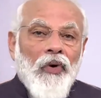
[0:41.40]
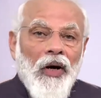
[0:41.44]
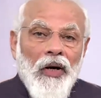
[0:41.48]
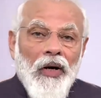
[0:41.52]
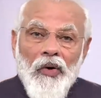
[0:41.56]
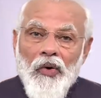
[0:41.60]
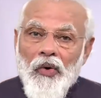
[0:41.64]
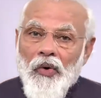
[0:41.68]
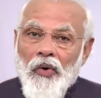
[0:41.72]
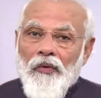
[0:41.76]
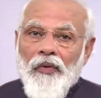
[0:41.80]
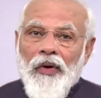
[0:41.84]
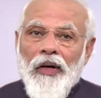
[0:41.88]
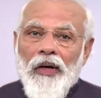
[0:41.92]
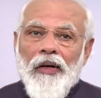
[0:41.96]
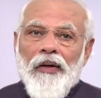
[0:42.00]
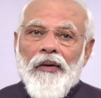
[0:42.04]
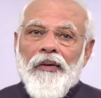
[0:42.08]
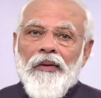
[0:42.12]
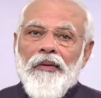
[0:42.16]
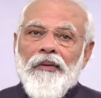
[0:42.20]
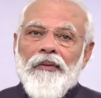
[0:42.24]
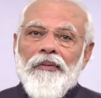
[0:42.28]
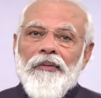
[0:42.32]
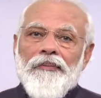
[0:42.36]
World over,
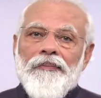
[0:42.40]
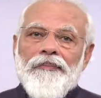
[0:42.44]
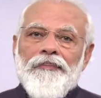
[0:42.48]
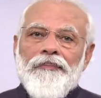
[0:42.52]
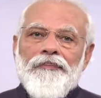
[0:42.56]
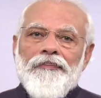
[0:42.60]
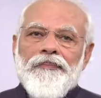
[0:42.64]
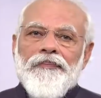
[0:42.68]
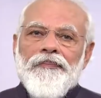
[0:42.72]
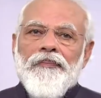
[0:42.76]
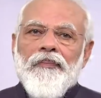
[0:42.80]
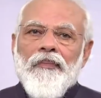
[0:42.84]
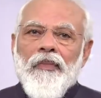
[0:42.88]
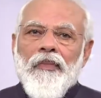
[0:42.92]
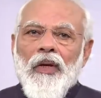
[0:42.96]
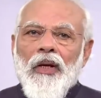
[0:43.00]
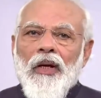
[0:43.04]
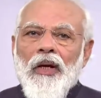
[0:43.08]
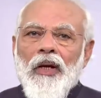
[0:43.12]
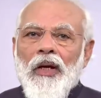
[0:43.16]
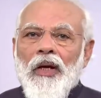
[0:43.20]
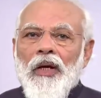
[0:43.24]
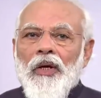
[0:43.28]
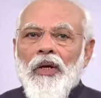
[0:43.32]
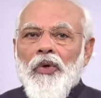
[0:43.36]

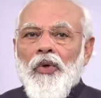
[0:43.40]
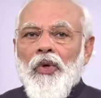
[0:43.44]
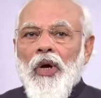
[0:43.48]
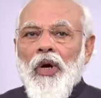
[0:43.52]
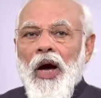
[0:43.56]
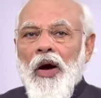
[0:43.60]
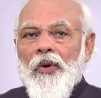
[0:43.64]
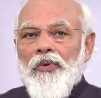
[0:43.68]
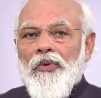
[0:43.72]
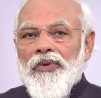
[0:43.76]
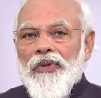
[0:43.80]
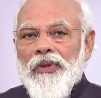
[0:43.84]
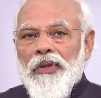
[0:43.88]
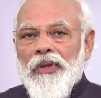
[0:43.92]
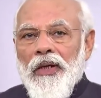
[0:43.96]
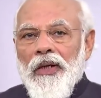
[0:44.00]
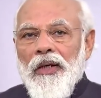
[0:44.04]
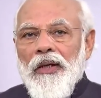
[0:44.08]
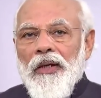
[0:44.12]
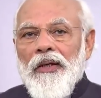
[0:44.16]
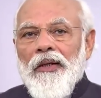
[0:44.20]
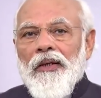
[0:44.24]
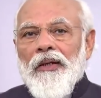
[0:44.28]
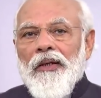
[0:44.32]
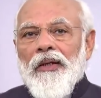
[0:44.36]
you have
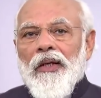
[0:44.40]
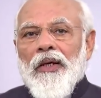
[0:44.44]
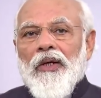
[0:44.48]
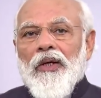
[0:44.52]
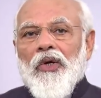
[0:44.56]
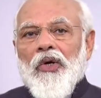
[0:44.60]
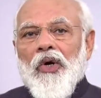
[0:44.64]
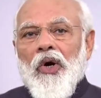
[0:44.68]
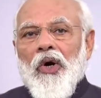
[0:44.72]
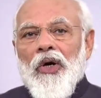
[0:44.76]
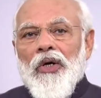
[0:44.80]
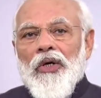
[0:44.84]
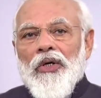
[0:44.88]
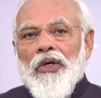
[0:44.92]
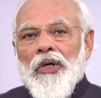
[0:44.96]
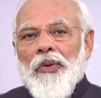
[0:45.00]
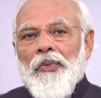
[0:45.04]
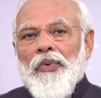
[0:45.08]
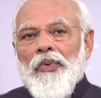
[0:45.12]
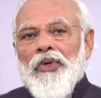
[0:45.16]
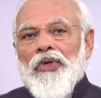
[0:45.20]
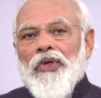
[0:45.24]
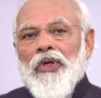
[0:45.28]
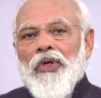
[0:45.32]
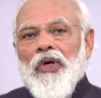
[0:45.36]
seen the
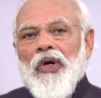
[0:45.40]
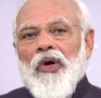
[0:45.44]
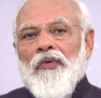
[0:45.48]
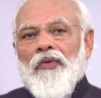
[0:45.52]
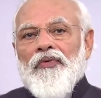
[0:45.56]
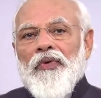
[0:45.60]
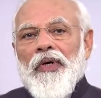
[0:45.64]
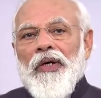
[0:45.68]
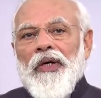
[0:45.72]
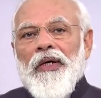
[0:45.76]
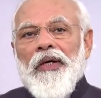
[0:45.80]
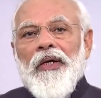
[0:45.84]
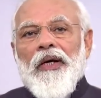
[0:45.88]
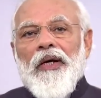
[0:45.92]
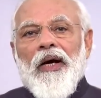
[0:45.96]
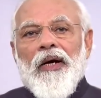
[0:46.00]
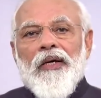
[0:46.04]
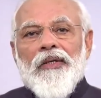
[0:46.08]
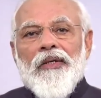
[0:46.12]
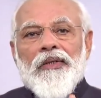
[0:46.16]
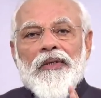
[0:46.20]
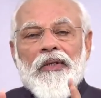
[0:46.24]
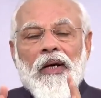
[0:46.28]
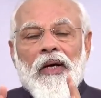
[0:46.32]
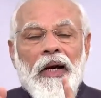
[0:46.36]
contribution of
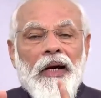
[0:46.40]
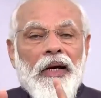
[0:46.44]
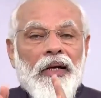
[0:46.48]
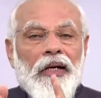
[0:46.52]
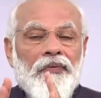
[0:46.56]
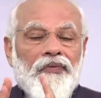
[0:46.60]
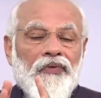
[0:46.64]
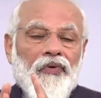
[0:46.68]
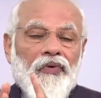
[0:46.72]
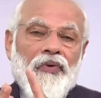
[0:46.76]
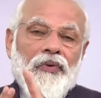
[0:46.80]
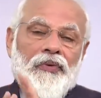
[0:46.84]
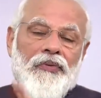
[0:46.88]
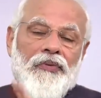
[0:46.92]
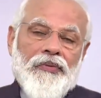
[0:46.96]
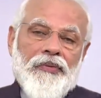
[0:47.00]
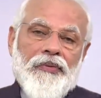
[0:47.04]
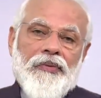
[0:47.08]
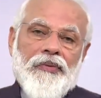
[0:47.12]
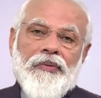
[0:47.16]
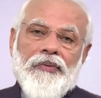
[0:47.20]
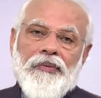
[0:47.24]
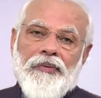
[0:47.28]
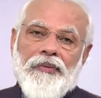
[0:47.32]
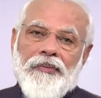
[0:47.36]
India's talent force.